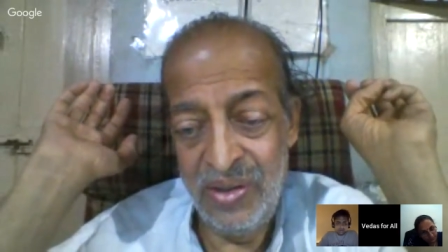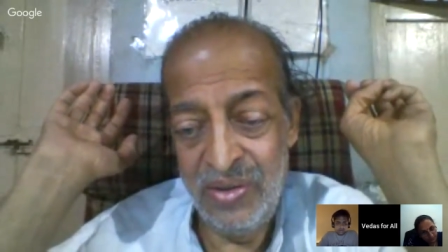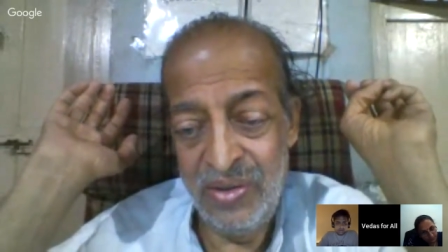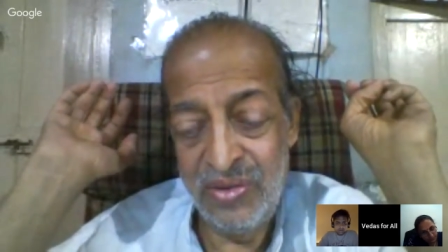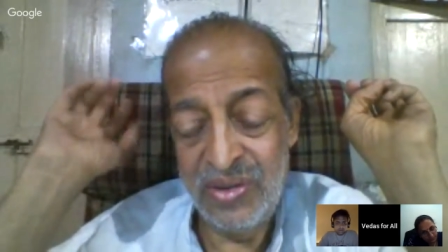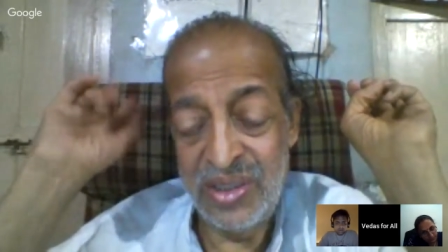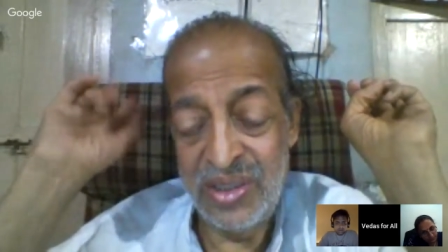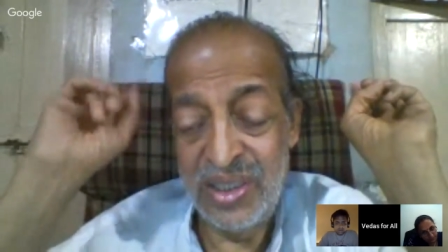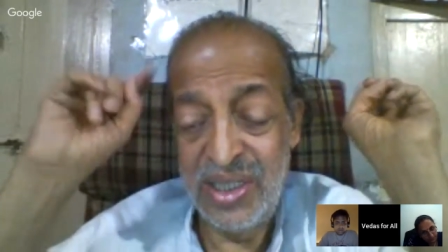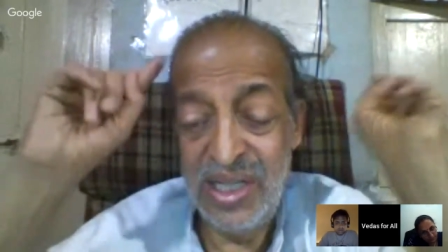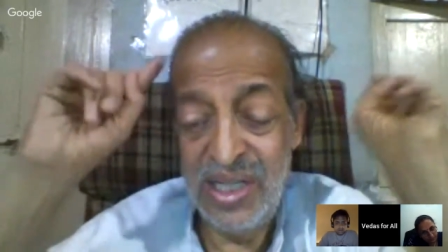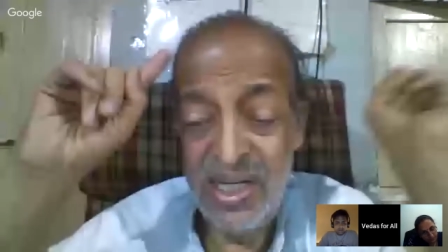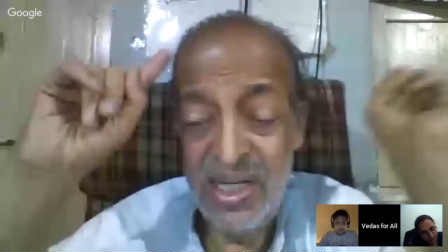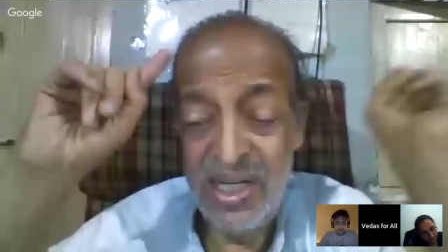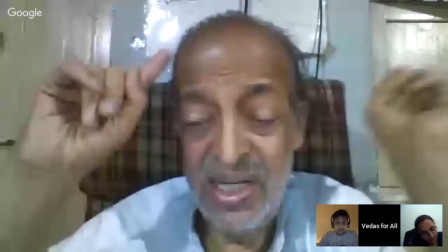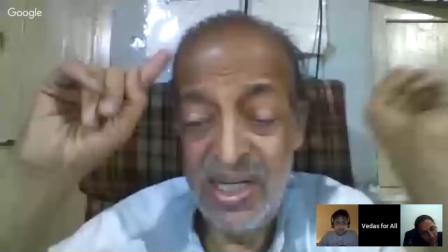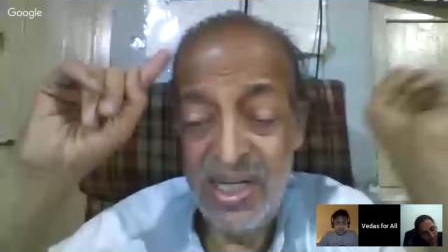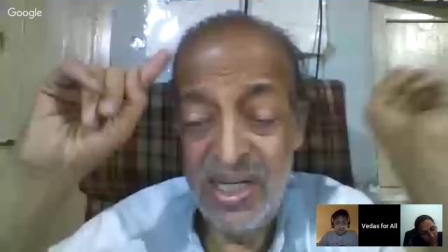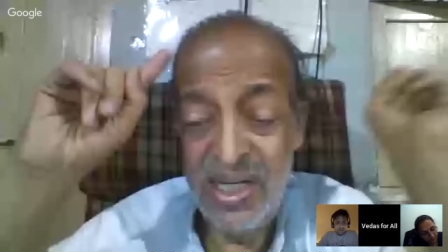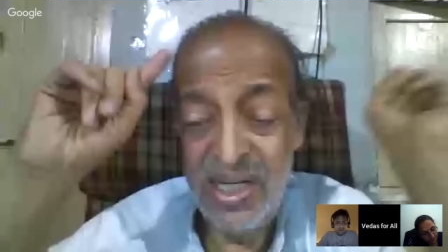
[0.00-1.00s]

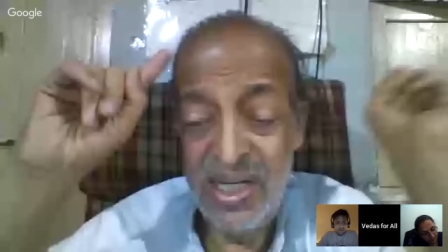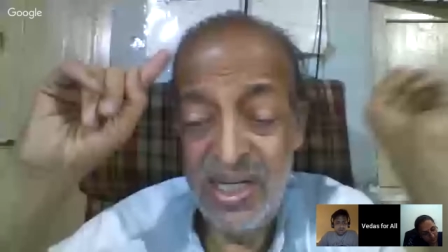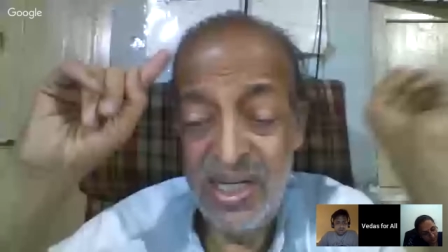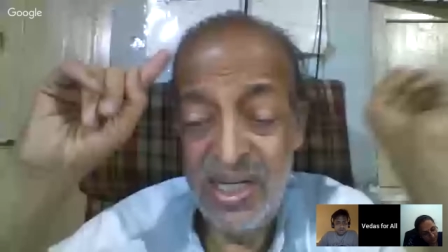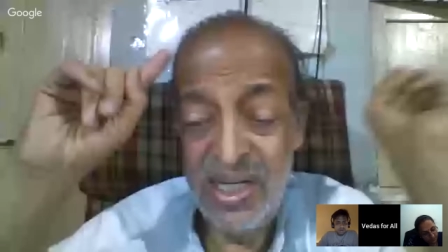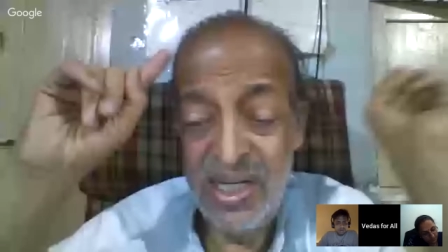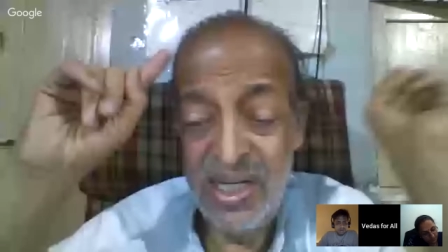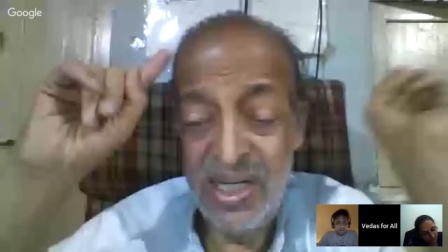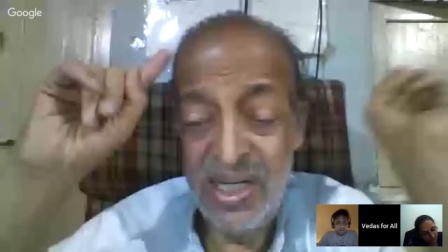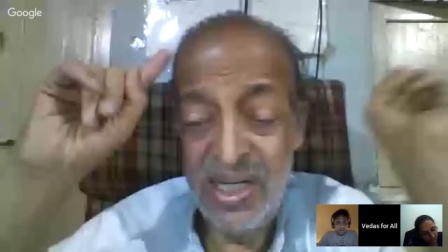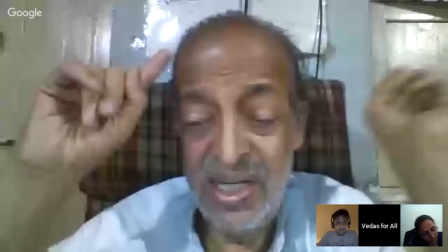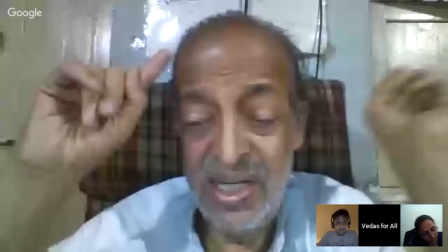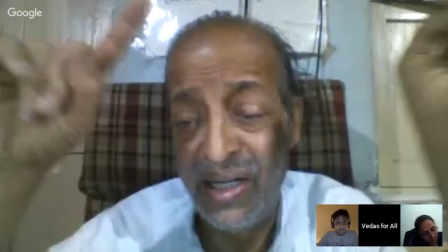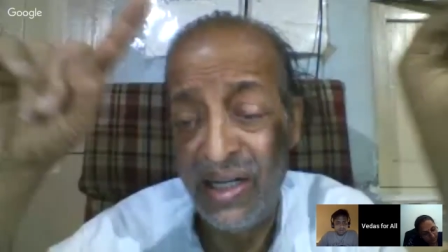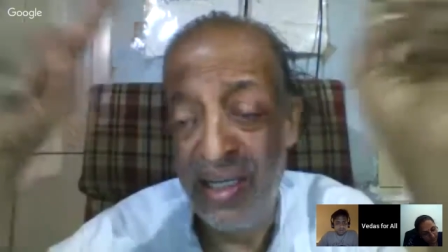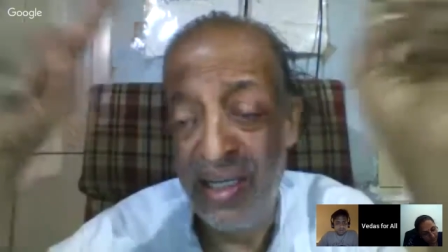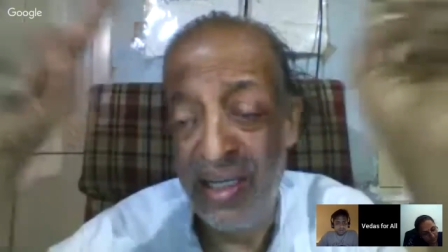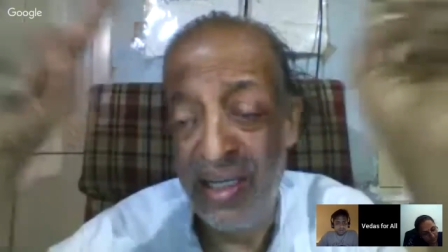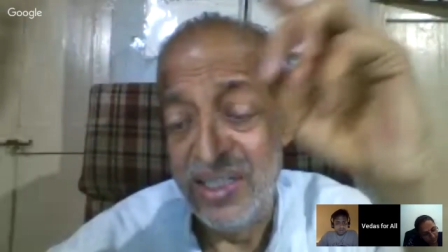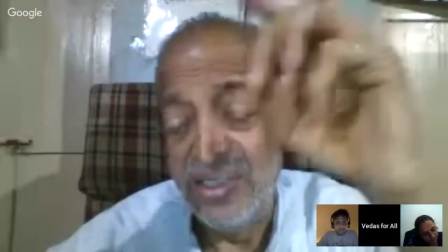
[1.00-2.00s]
Tadejati tatana
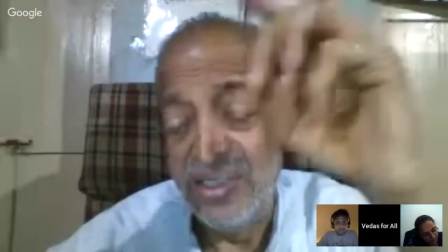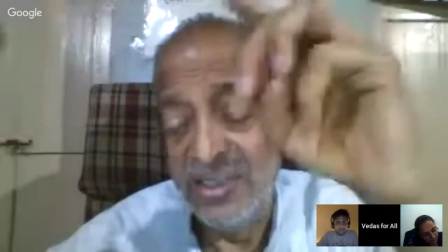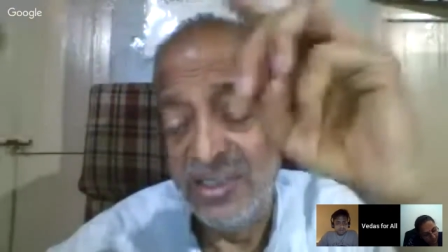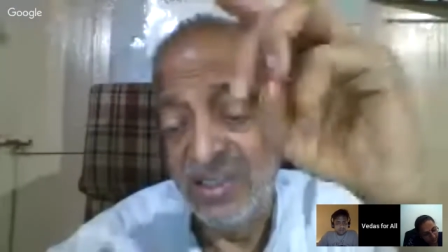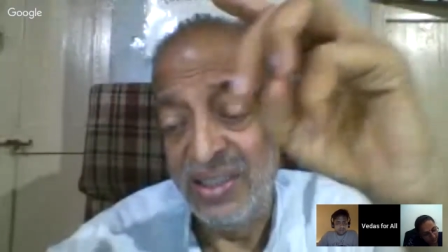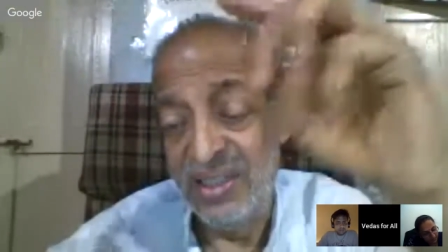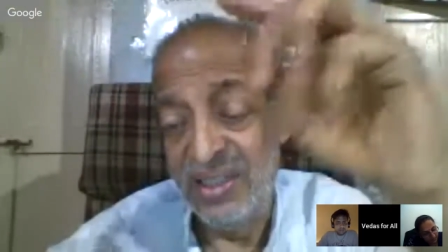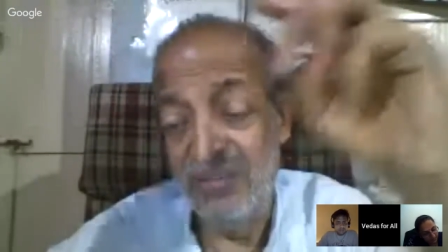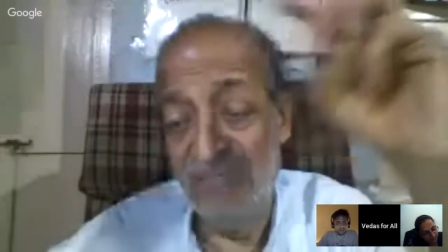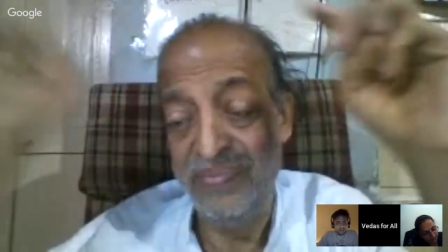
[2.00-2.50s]
yejati.